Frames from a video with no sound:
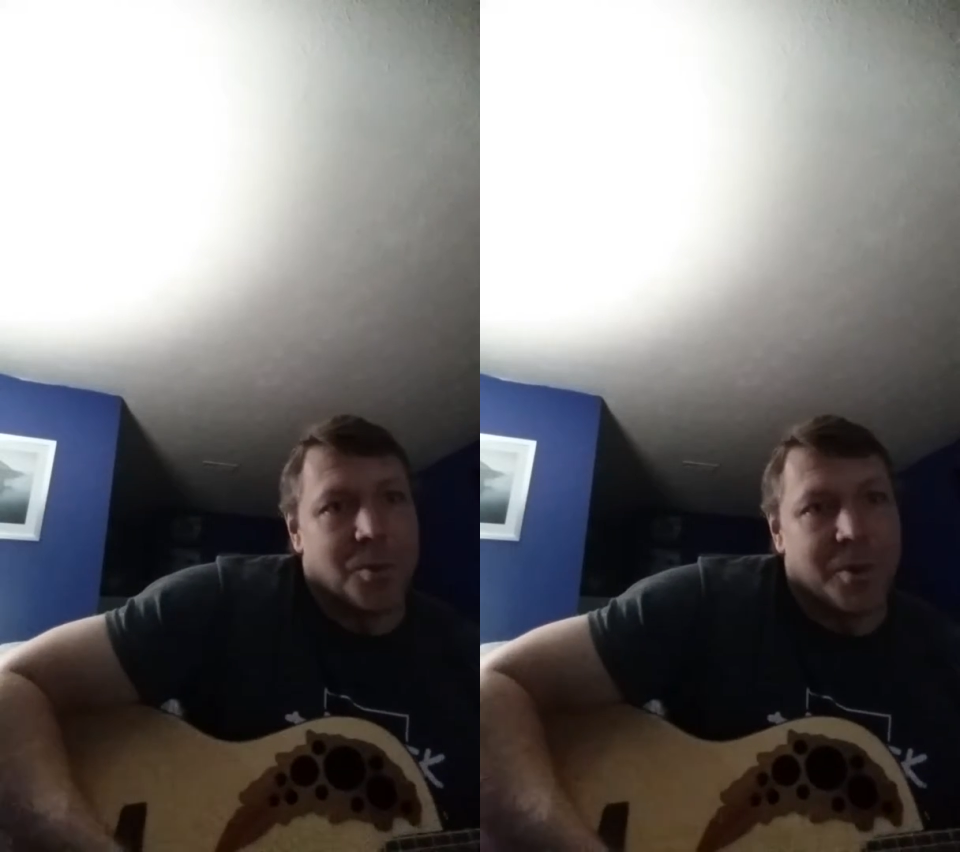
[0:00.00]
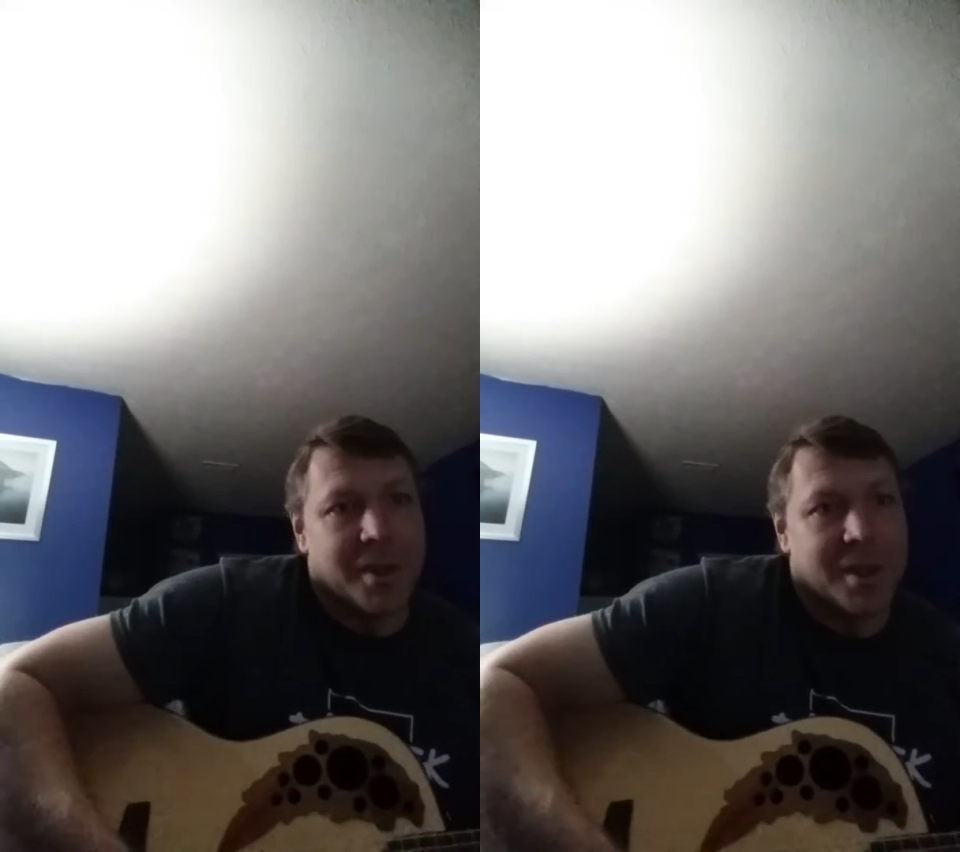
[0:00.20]

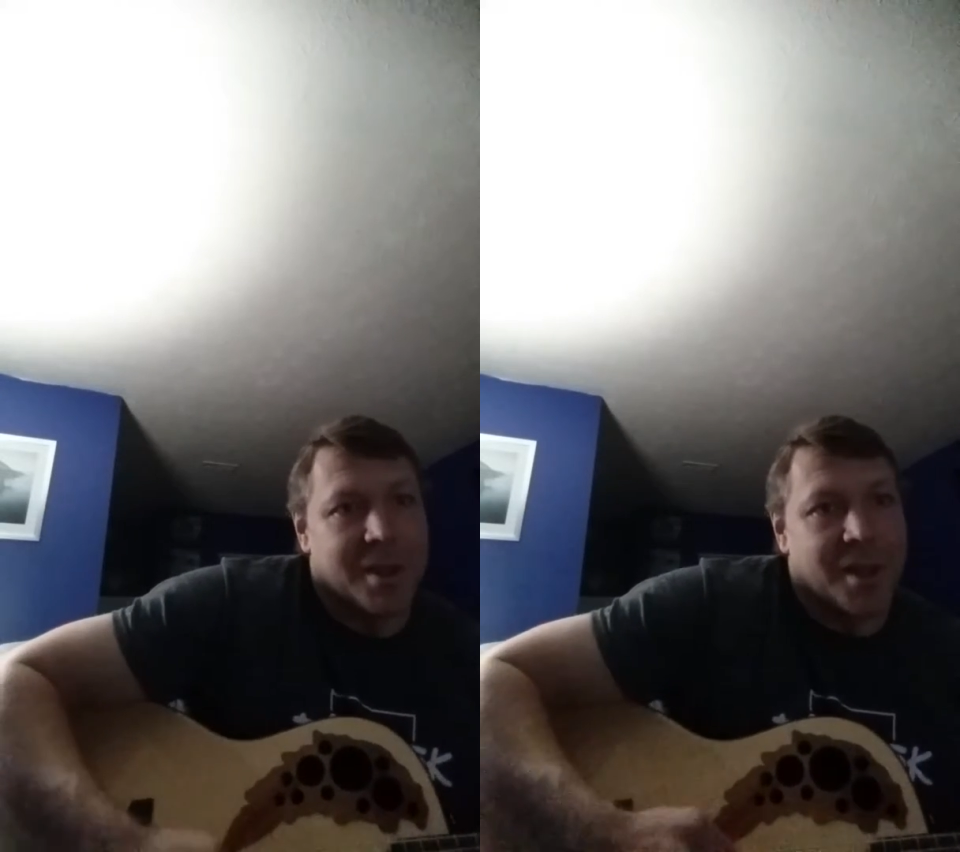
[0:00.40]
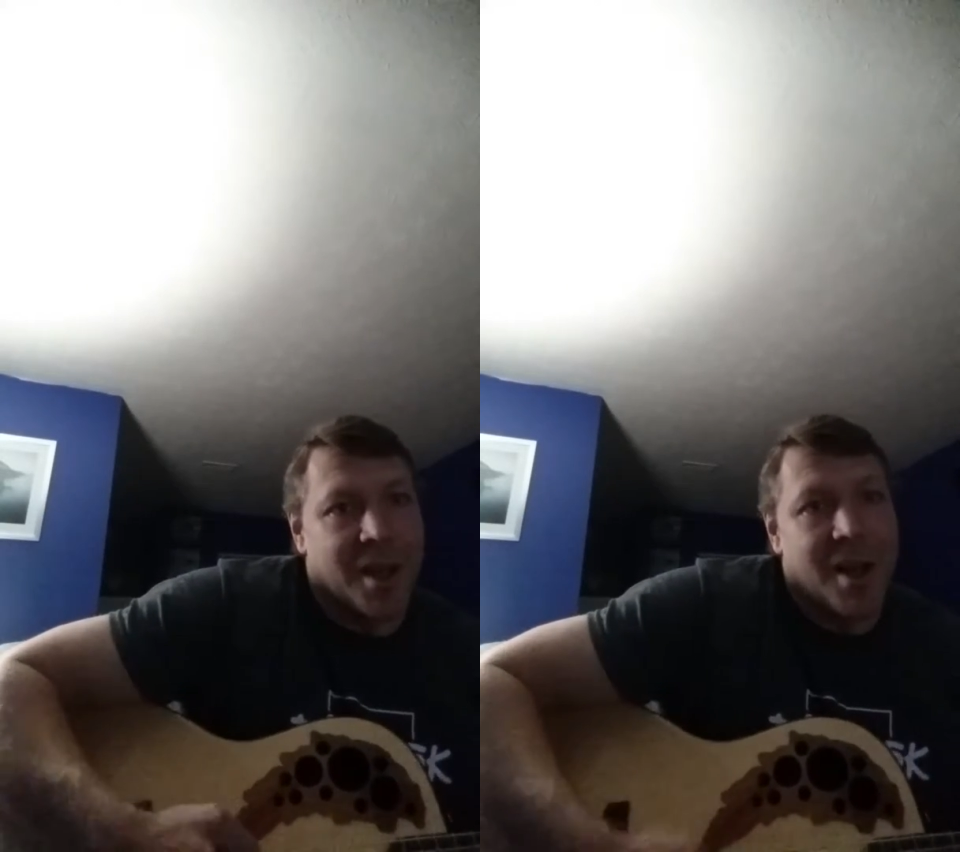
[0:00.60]

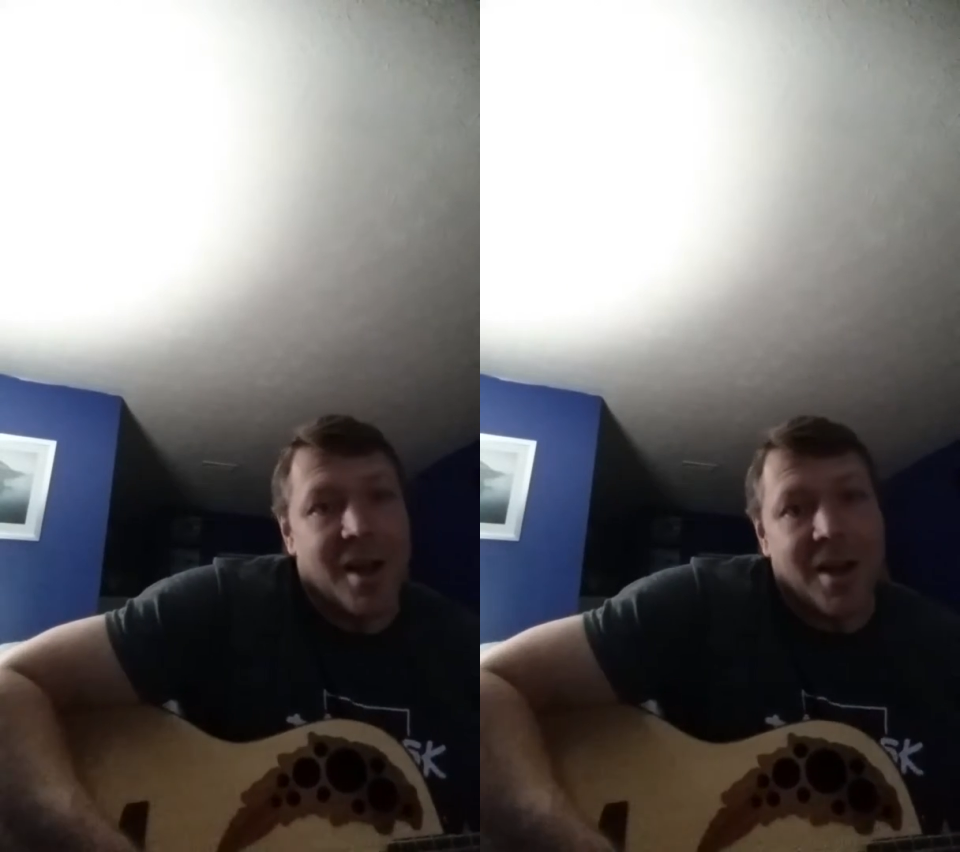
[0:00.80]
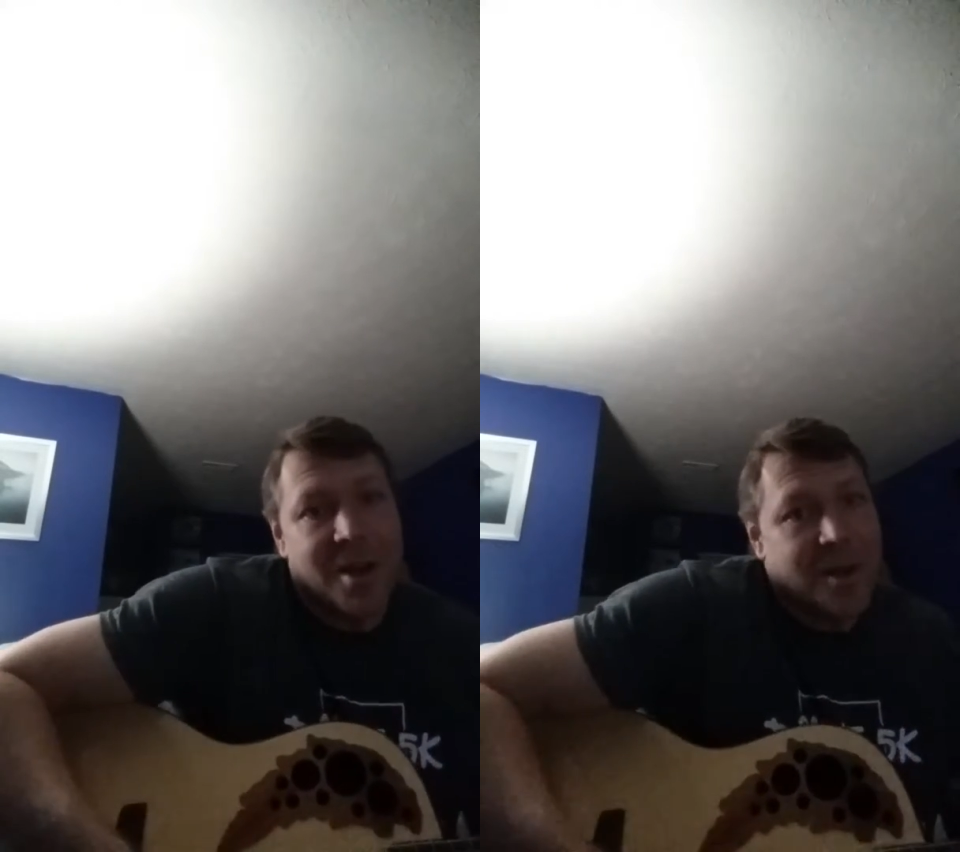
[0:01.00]

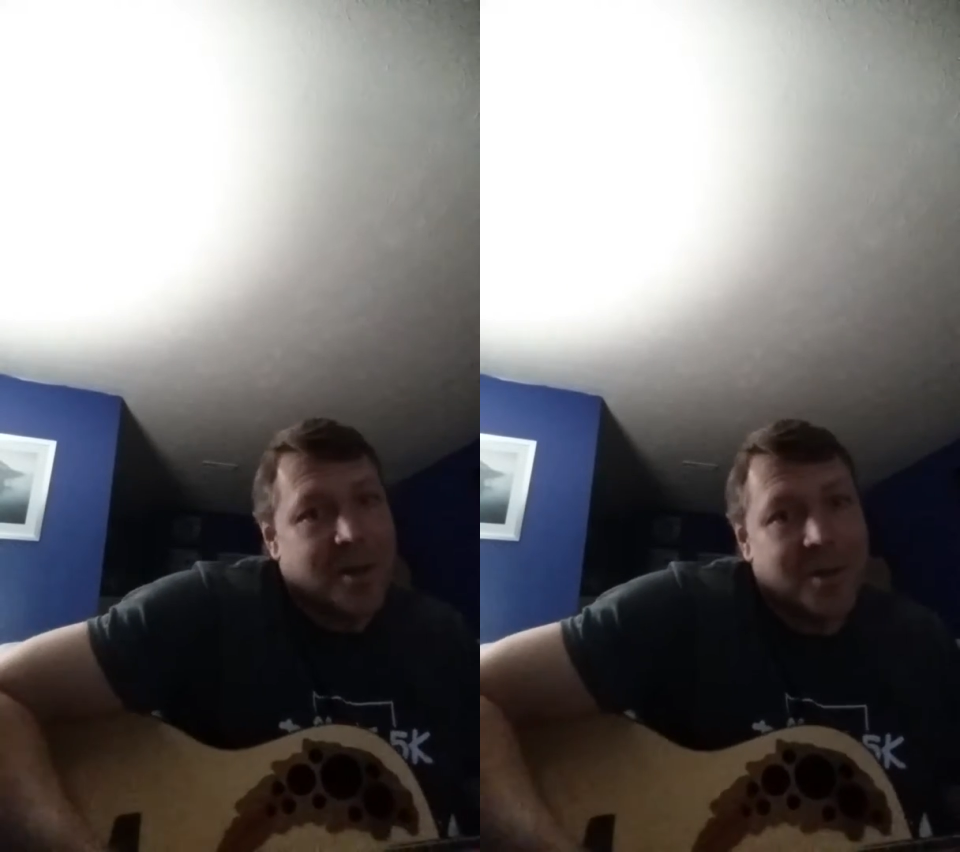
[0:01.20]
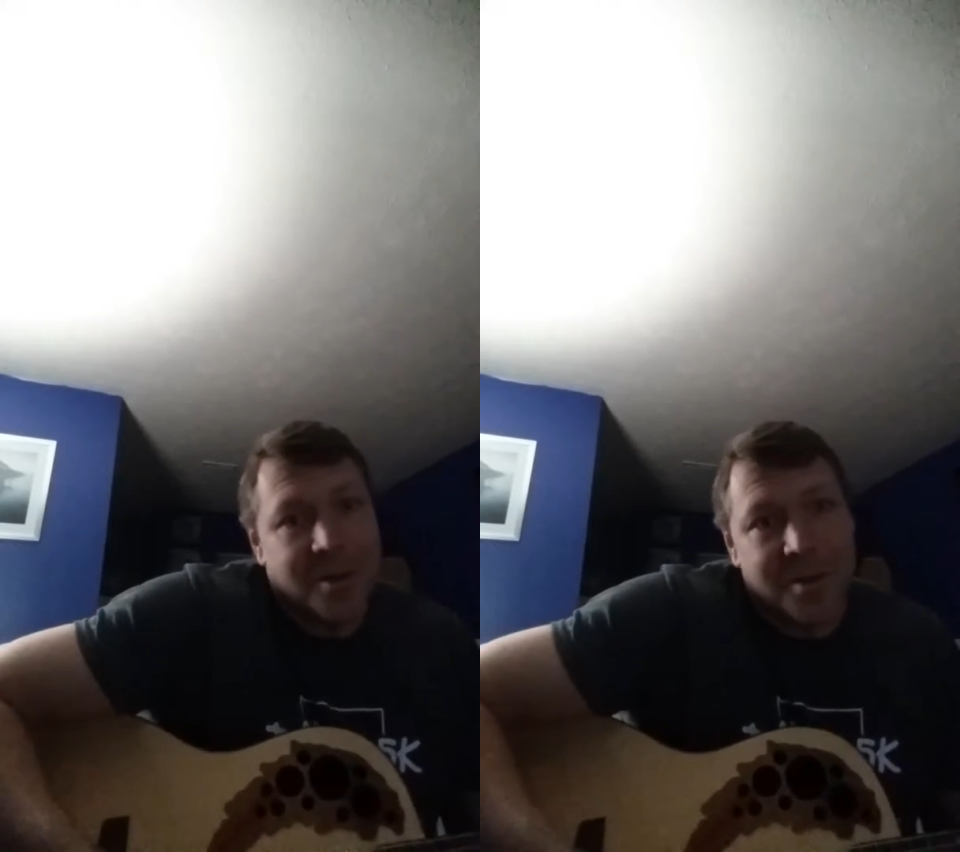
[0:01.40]

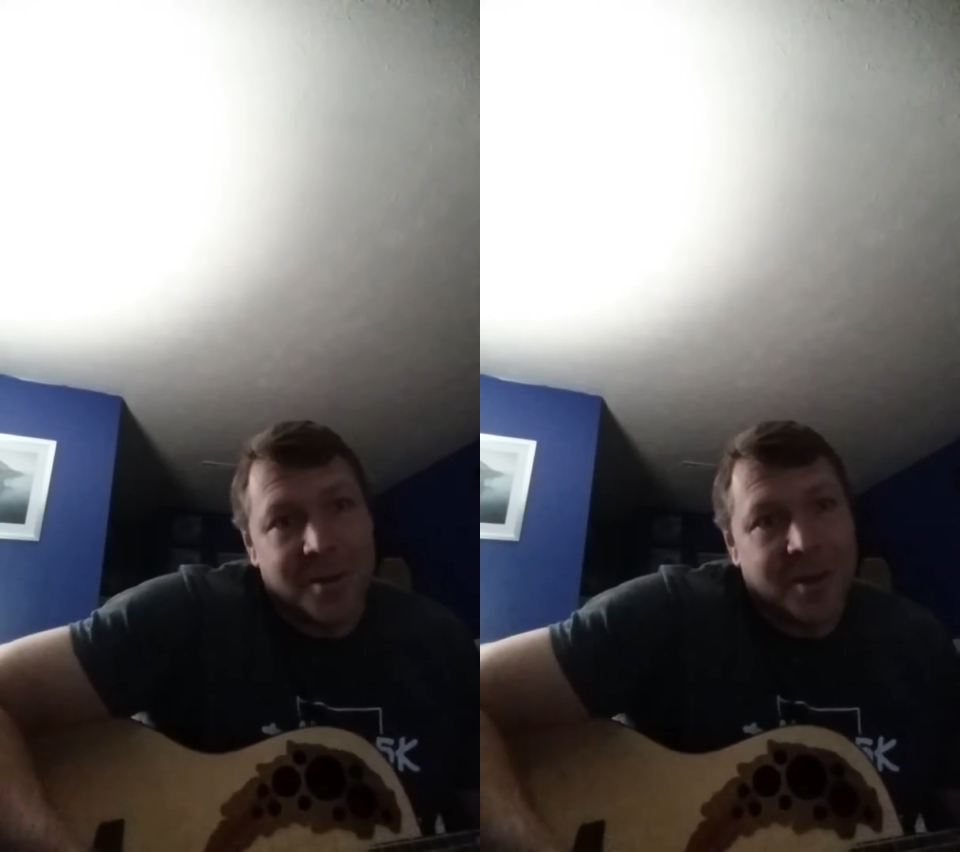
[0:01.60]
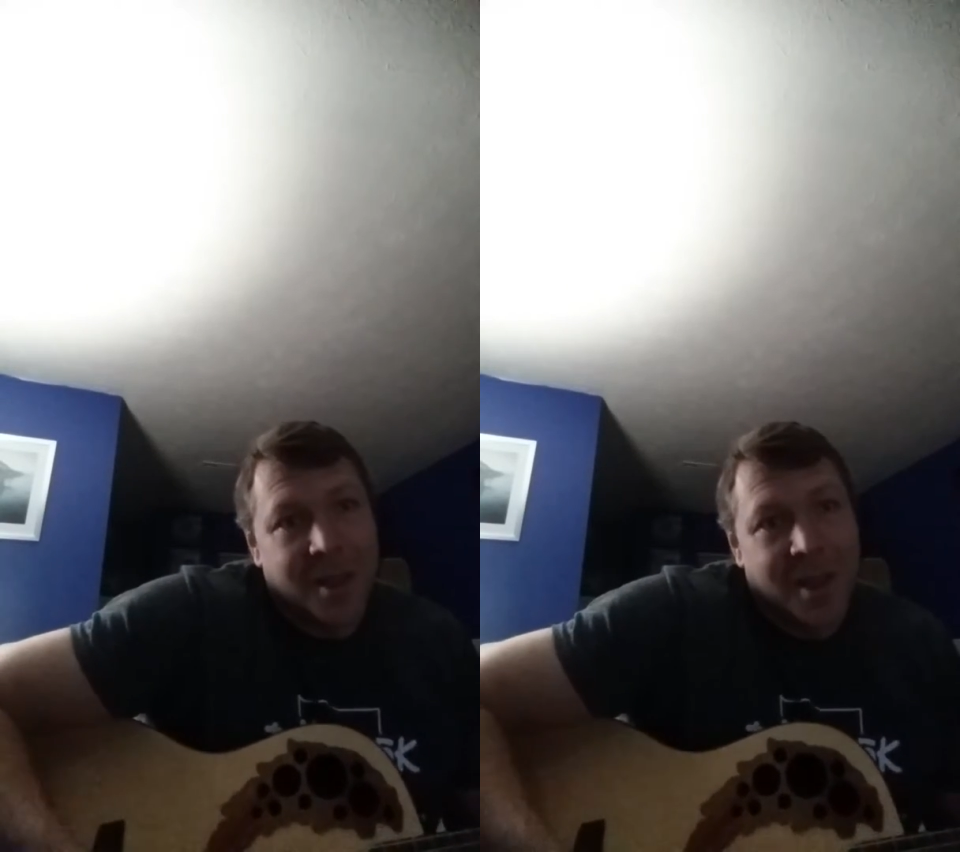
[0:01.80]

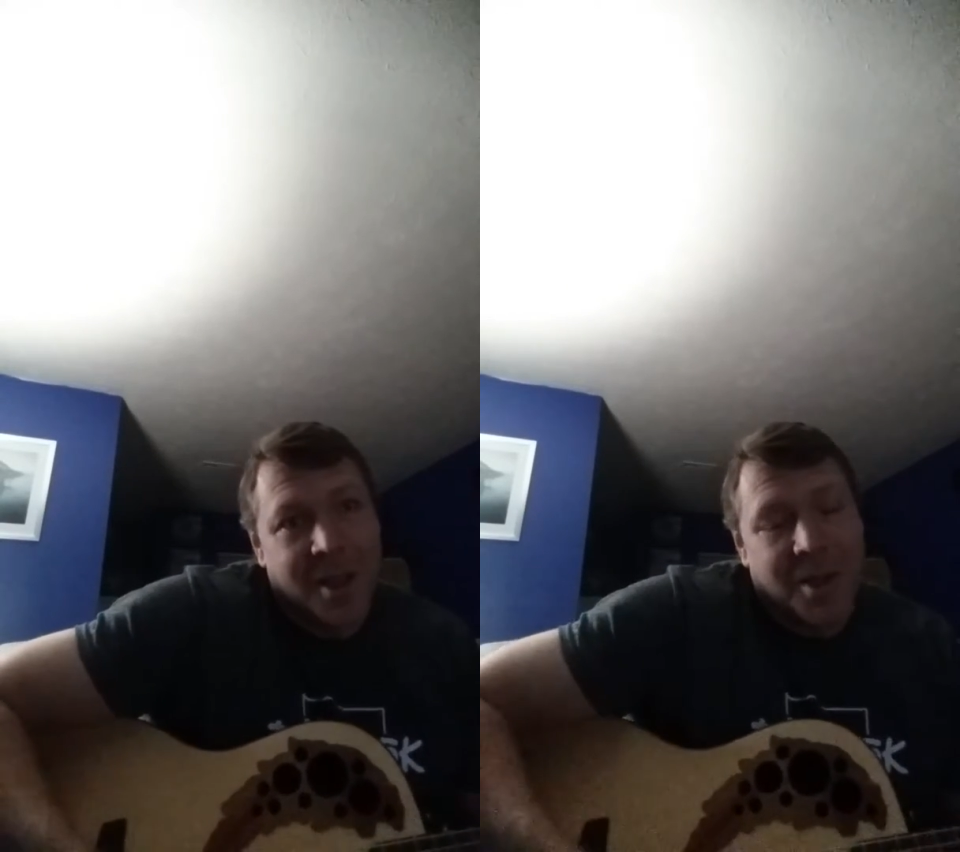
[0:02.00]
recall